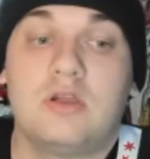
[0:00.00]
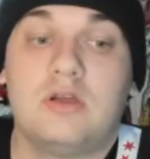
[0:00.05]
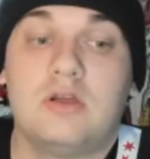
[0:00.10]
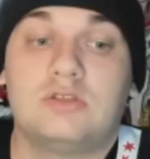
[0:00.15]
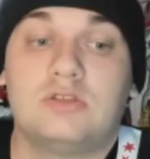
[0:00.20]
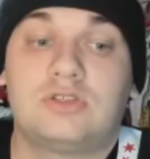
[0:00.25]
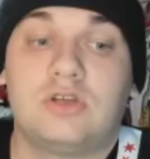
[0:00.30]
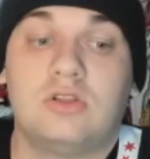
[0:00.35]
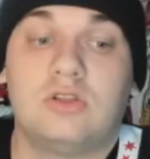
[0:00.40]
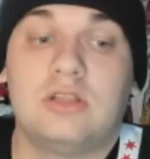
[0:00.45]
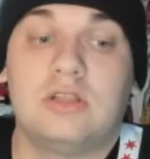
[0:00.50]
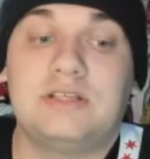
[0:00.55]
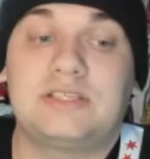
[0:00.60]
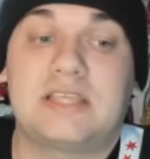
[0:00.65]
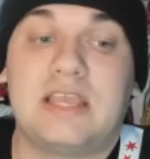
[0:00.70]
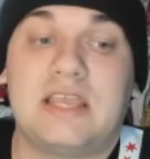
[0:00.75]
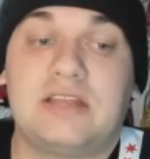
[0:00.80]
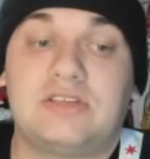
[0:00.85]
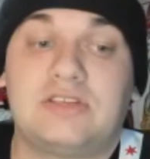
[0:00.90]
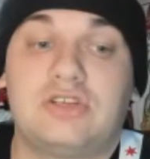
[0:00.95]
So let's
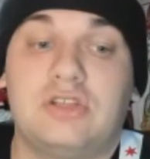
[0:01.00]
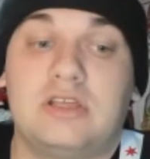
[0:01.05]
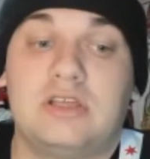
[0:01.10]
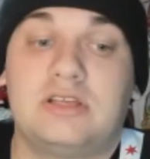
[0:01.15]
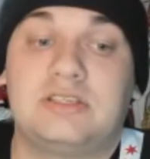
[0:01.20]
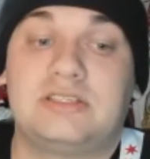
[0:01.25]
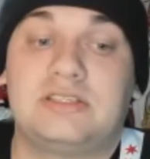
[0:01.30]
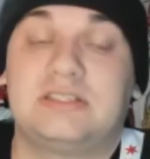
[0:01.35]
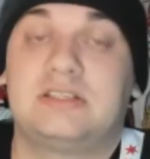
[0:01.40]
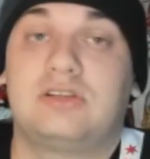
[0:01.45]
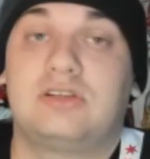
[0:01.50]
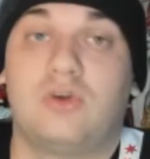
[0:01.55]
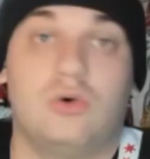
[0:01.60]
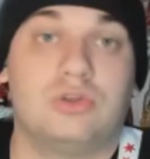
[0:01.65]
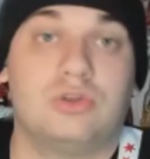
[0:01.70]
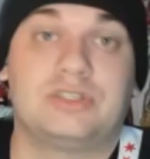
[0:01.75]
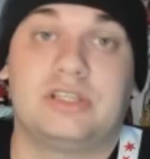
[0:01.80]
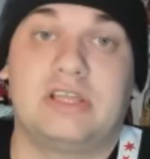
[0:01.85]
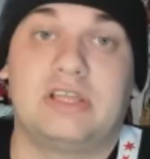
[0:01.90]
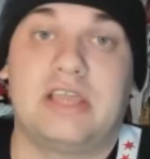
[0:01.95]
get to the
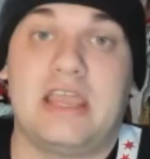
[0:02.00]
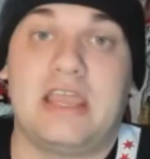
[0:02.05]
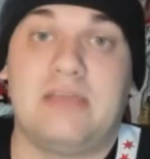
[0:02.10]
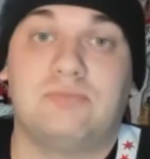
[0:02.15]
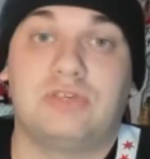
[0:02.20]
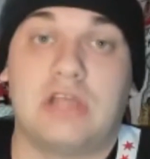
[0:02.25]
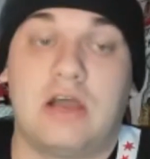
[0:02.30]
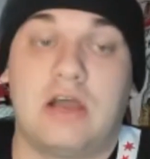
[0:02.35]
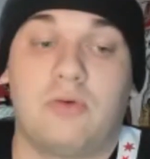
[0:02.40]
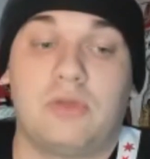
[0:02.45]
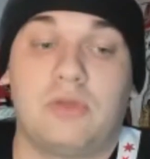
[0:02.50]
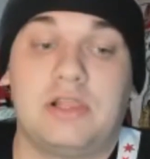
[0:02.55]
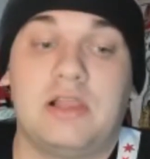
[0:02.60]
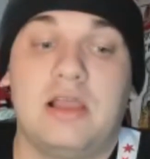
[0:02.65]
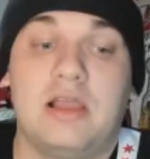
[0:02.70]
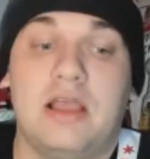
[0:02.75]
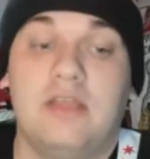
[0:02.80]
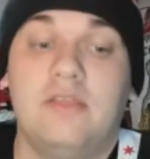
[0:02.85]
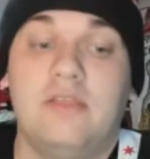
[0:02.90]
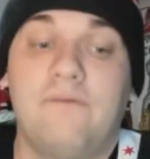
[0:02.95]
goals of the game, shall we?
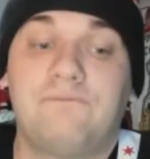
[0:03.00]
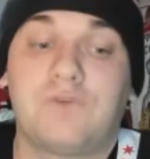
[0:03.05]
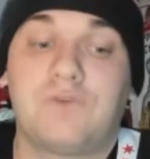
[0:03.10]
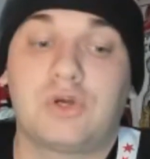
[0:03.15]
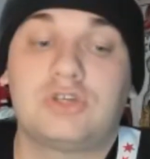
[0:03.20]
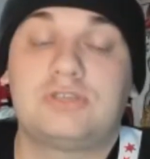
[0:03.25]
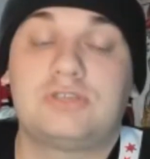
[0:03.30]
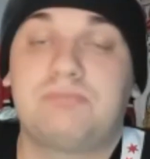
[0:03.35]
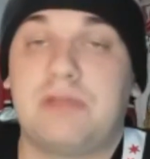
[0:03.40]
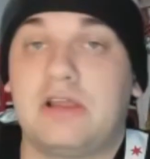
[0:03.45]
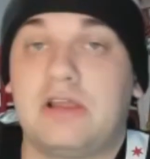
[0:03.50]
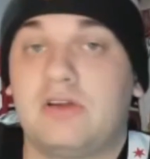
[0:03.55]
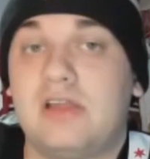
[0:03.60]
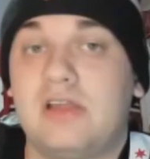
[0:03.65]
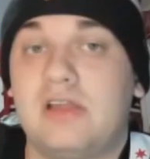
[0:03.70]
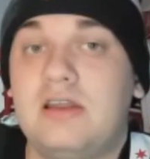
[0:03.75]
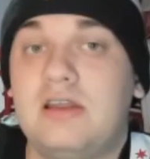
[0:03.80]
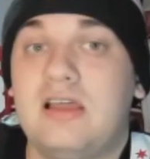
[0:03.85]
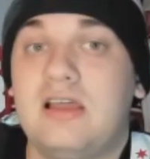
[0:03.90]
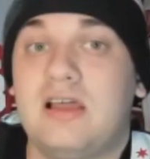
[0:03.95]
In the first
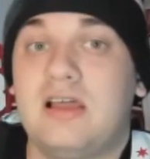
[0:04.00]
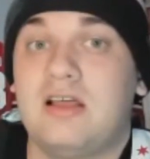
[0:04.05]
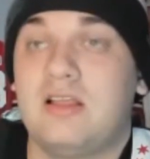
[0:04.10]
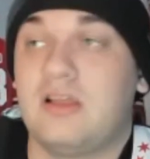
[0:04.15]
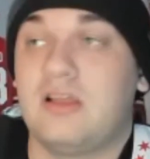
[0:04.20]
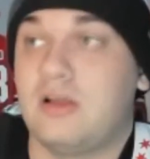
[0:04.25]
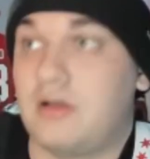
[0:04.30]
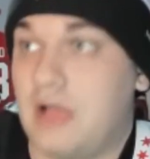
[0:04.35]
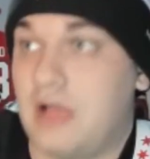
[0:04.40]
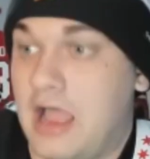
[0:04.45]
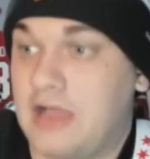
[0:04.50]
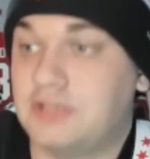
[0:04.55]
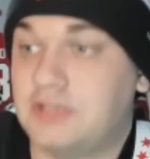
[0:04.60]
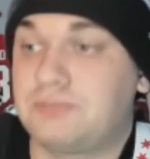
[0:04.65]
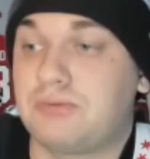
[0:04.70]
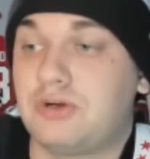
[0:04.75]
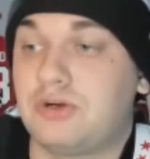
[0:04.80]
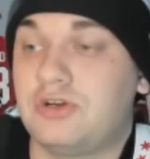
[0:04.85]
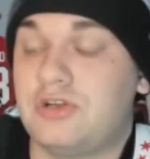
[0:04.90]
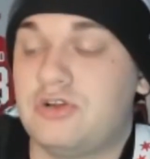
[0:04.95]
period, as
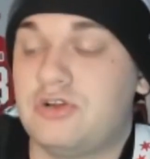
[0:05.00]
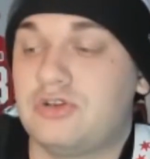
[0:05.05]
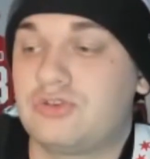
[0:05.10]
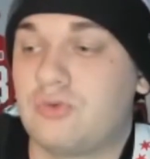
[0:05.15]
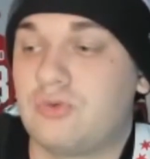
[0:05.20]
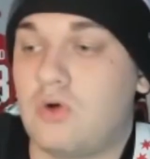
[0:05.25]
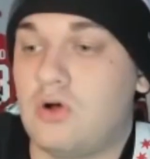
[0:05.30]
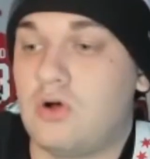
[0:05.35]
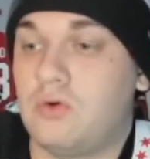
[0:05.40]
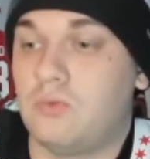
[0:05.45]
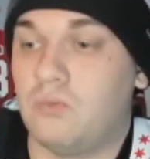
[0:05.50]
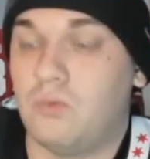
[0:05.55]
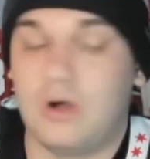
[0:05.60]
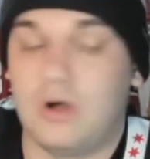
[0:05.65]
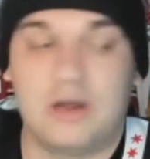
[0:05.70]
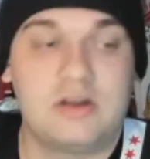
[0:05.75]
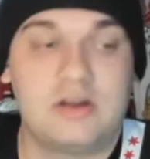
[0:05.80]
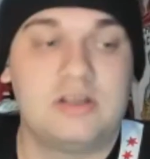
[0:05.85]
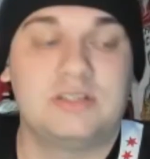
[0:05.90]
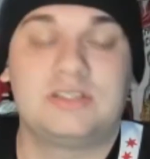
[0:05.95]
per usual,
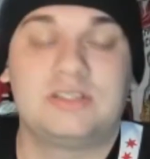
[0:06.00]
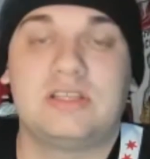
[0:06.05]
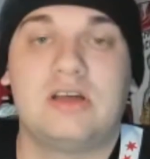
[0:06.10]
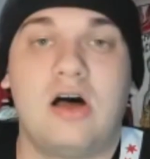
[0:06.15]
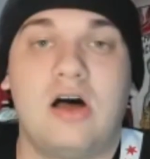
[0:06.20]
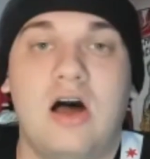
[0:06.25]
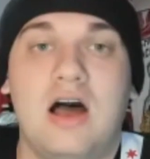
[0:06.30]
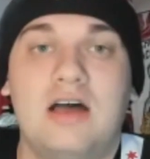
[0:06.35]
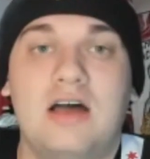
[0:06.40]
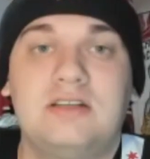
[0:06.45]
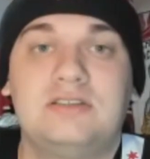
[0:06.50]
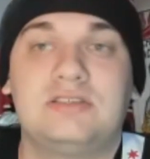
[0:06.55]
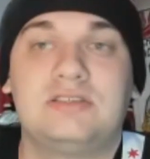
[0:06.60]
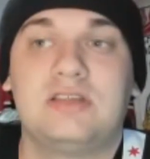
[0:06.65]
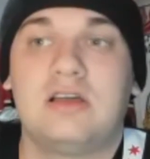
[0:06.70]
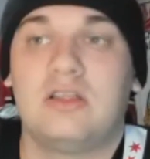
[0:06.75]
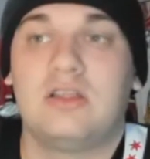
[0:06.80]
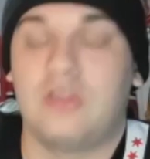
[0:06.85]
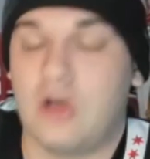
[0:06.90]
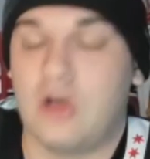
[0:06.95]
what is the odds? The